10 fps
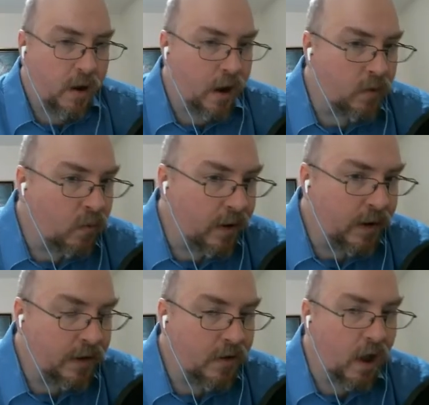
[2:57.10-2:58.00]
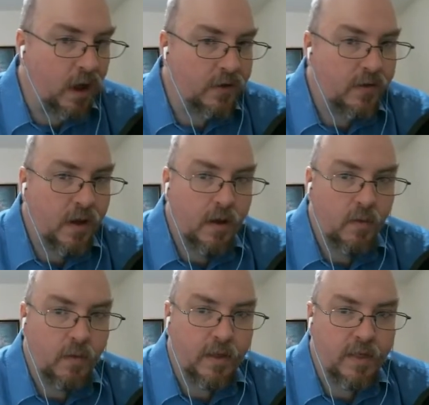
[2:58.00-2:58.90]
It really does
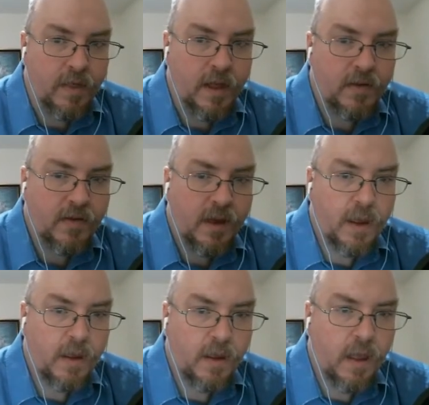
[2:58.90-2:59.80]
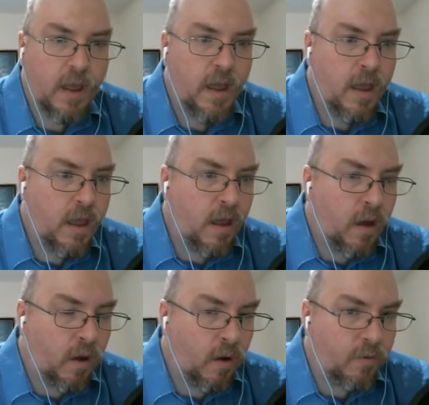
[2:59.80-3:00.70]
with this.
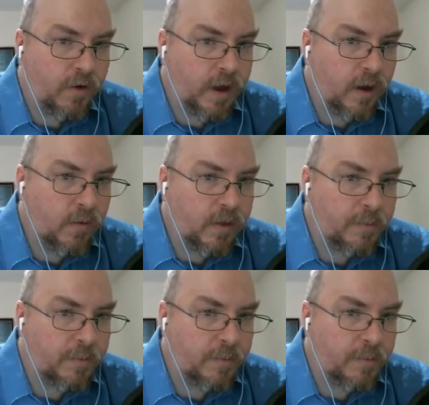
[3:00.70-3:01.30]
Over here at the